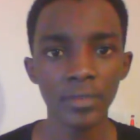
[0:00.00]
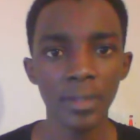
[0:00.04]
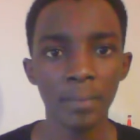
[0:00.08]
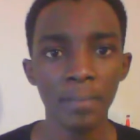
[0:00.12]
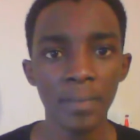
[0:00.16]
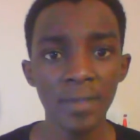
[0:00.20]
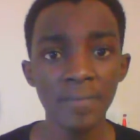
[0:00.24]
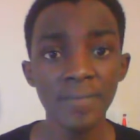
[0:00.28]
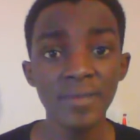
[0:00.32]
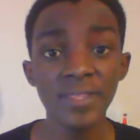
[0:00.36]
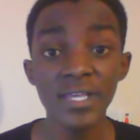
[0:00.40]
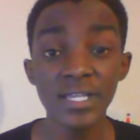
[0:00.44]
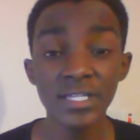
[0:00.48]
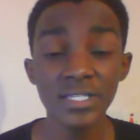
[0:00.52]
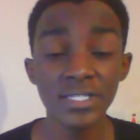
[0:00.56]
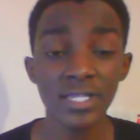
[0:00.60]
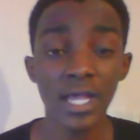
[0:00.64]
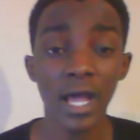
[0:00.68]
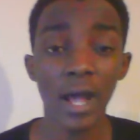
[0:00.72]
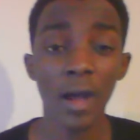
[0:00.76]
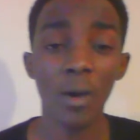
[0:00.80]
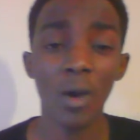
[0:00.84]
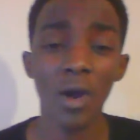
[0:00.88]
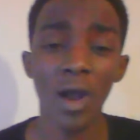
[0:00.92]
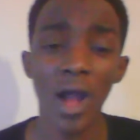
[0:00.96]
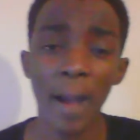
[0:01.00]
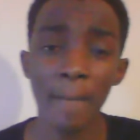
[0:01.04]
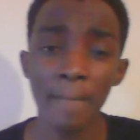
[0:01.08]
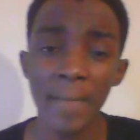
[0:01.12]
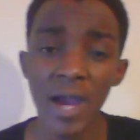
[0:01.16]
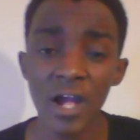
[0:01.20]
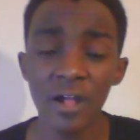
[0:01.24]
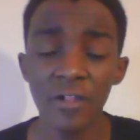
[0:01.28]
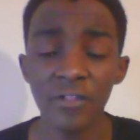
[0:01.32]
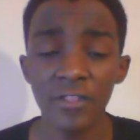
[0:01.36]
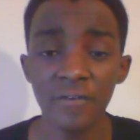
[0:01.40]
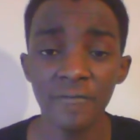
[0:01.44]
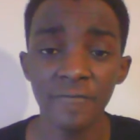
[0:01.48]
maybe there's
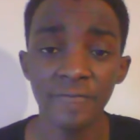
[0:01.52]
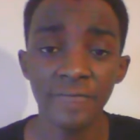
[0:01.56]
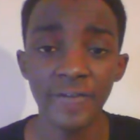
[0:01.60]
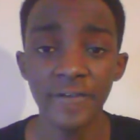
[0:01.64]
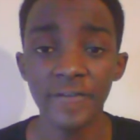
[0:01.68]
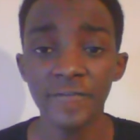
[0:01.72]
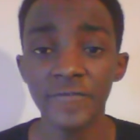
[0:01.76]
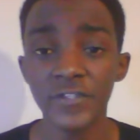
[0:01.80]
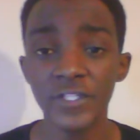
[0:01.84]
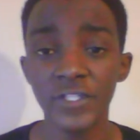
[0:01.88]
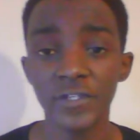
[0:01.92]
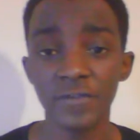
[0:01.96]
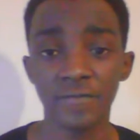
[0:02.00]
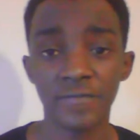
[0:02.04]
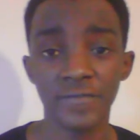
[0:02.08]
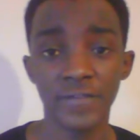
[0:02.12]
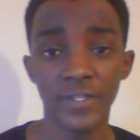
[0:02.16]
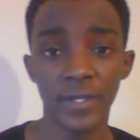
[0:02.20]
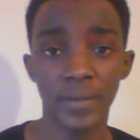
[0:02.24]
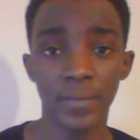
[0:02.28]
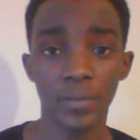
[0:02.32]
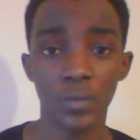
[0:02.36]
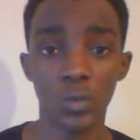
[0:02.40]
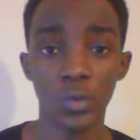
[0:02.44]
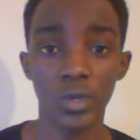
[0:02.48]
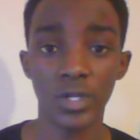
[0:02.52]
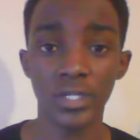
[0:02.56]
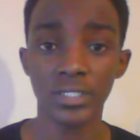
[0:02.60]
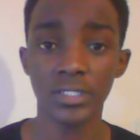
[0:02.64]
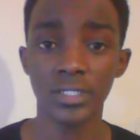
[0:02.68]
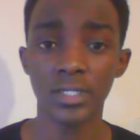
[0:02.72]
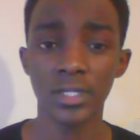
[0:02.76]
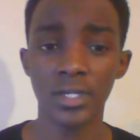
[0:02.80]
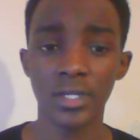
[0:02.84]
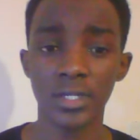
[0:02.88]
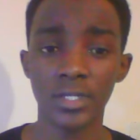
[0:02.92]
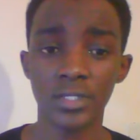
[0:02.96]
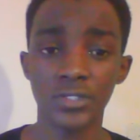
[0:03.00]
among them 50 of them will
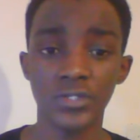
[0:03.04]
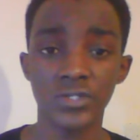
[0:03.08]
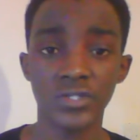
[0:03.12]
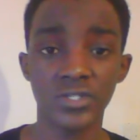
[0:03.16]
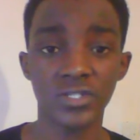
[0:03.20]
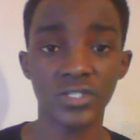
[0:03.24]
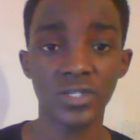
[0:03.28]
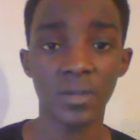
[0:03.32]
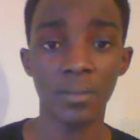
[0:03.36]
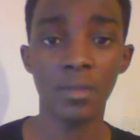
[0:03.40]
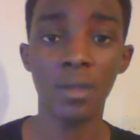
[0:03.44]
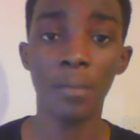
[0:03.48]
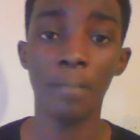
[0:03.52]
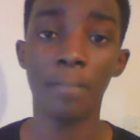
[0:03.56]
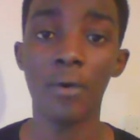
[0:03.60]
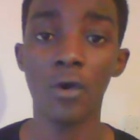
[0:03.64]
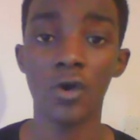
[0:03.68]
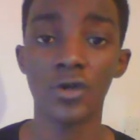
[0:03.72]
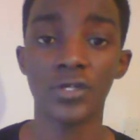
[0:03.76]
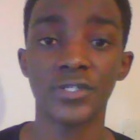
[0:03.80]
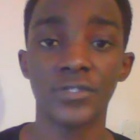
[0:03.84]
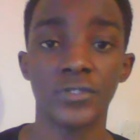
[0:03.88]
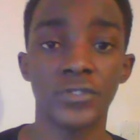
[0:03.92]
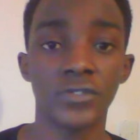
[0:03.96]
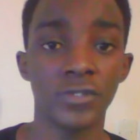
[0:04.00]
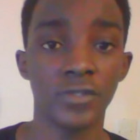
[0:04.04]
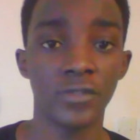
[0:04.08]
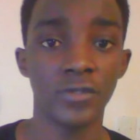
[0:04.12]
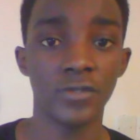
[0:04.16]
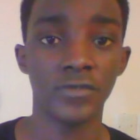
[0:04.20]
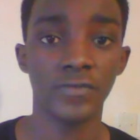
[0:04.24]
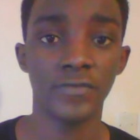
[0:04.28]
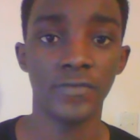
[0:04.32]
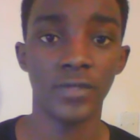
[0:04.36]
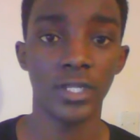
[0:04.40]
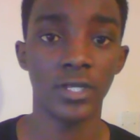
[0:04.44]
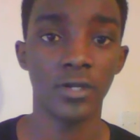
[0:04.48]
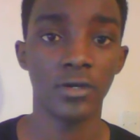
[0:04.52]
see some importance in
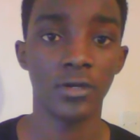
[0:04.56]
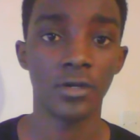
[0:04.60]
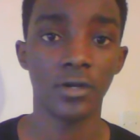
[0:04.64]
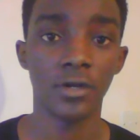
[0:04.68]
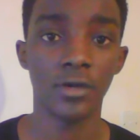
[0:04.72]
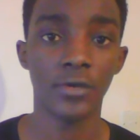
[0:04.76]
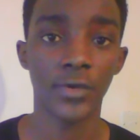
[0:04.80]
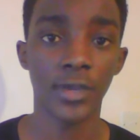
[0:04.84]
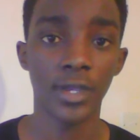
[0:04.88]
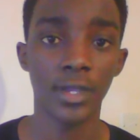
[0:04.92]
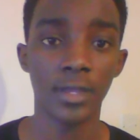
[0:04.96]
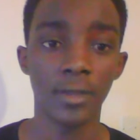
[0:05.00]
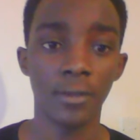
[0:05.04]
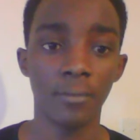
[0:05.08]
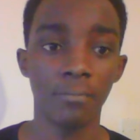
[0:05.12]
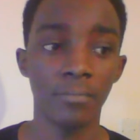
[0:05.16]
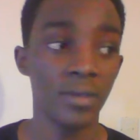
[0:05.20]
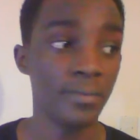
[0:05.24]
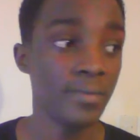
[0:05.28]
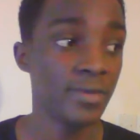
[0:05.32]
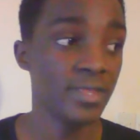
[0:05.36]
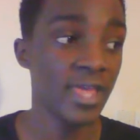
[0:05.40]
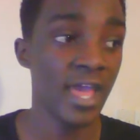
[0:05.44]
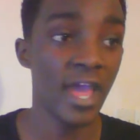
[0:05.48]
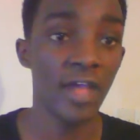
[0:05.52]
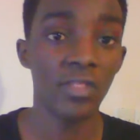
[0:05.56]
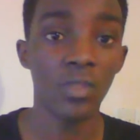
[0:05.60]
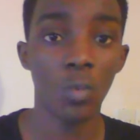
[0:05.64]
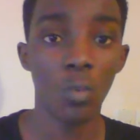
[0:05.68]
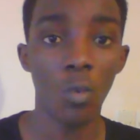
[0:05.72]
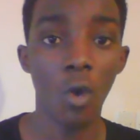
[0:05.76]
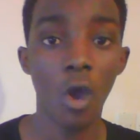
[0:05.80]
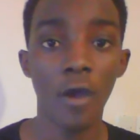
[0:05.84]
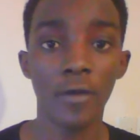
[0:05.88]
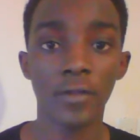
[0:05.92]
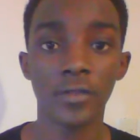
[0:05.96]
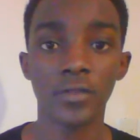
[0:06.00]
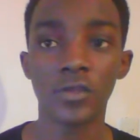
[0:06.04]
this video. Okay, maybe the other
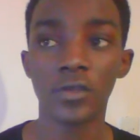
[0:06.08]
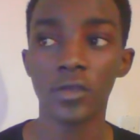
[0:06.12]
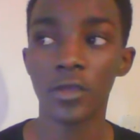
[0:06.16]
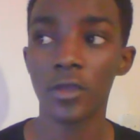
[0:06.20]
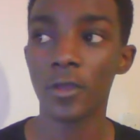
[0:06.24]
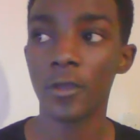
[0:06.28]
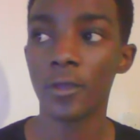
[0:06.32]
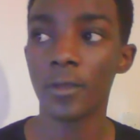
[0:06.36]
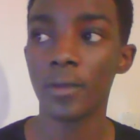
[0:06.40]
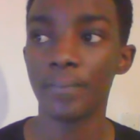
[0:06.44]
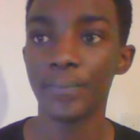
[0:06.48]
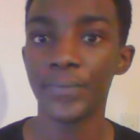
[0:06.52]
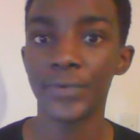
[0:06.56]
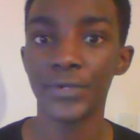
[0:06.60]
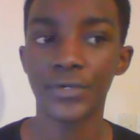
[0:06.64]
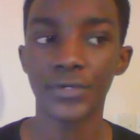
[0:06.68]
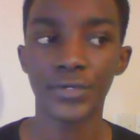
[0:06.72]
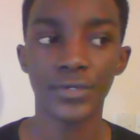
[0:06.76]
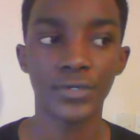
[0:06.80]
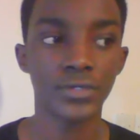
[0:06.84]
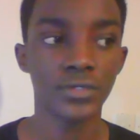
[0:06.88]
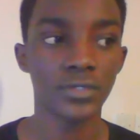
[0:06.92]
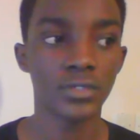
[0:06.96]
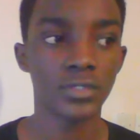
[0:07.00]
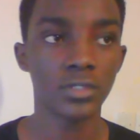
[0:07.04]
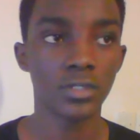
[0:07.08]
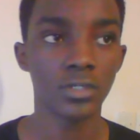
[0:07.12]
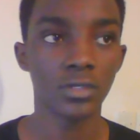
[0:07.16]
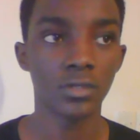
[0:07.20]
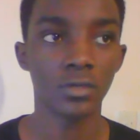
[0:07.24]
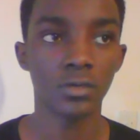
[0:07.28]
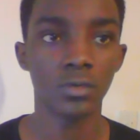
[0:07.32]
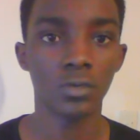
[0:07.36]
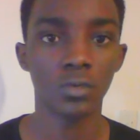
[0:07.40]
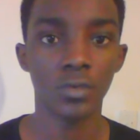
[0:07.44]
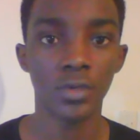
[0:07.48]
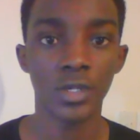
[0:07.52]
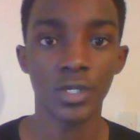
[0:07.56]
won't, because
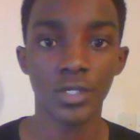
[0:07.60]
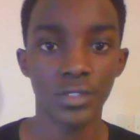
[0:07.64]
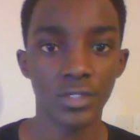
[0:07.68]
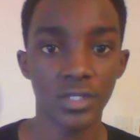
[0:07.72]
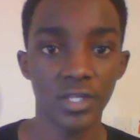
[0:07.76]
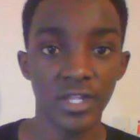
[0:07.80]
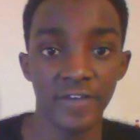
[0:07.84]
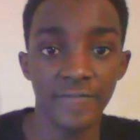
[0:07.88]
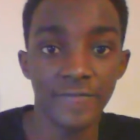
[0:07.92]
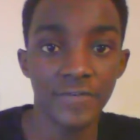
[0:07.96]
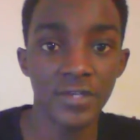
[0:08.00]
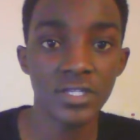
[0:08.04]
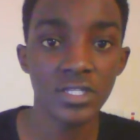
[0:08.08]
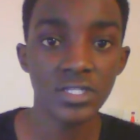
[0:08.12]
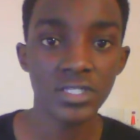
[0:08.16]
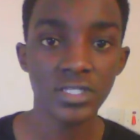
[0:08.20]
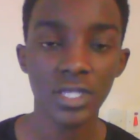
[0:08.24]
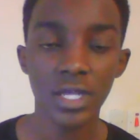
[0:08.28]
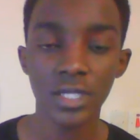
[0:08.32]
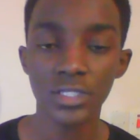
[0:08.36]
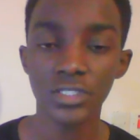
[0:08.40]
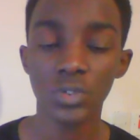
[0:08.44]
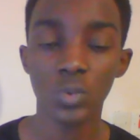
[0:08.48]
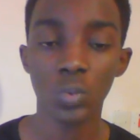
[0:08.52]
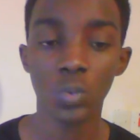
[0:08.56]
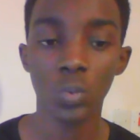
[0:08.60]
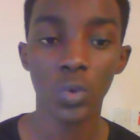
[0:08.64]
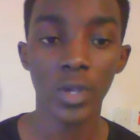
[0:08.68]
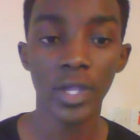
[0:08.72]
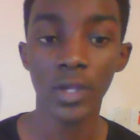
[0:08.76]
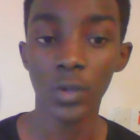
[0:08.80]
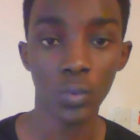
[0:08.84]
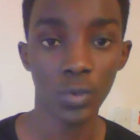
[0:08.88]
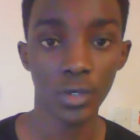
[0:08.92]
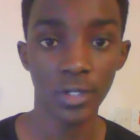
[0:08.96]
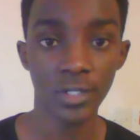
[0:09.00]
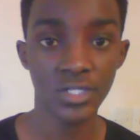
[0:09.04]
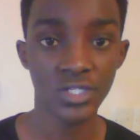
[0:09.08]
we live in such a
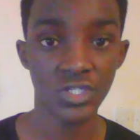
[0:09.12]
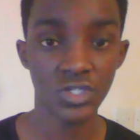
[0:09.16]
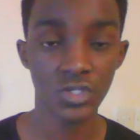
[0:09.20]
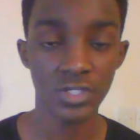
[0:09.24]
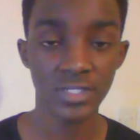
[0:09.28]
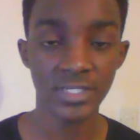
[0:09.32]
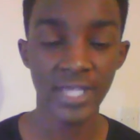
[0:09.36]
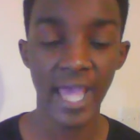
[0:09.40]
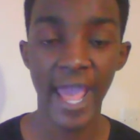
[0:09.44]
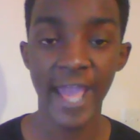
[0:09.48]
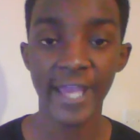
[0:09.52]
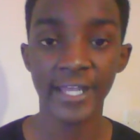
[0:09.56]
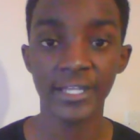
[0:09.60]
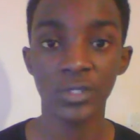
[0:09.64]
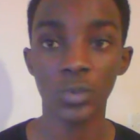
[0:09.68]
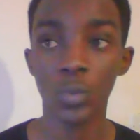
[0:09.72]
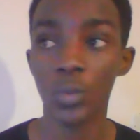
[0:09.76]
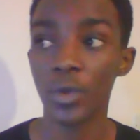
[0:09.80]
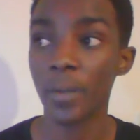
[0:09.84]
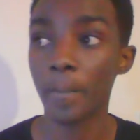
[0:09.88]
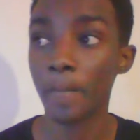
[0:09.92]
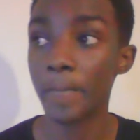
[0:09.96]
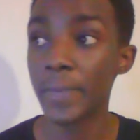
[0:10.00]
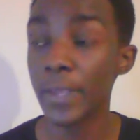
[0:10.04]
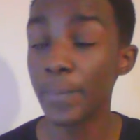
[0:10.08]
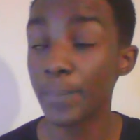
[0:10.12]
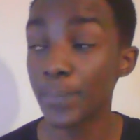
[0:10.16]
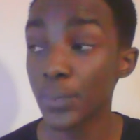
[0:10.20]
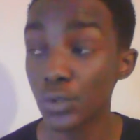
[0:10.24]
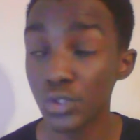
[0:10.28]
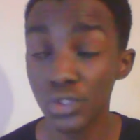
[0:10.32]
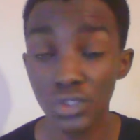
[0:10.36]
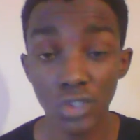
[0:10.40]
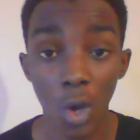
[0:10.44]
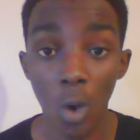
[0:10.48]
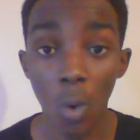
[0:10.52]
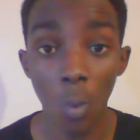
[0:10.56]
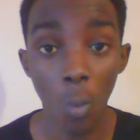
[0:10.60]
weak-willed society where
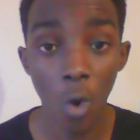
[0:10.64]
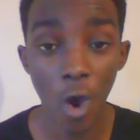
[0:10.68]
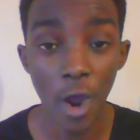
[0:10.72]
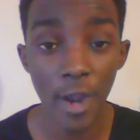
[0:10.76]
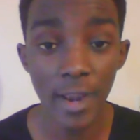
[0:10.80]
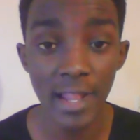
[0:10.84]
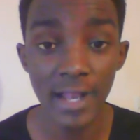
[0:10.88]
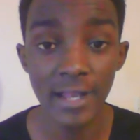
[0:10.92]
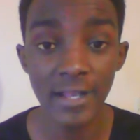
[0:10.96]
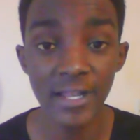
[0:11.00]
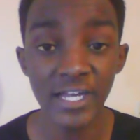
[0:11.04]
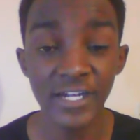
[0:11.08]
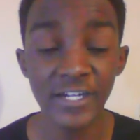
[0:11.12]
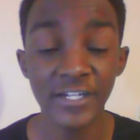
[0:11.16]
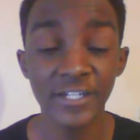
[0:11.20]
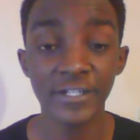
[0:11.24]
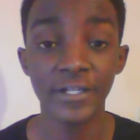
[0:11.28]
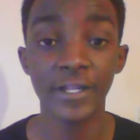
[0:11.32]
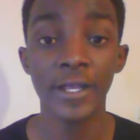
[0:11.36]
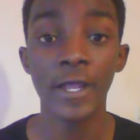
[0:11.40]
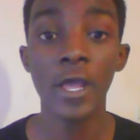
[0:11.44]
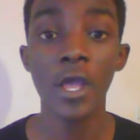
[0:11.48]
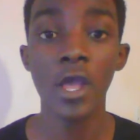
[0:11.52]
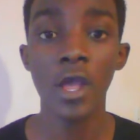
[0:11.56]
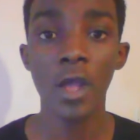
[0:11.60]
people don't want to learn.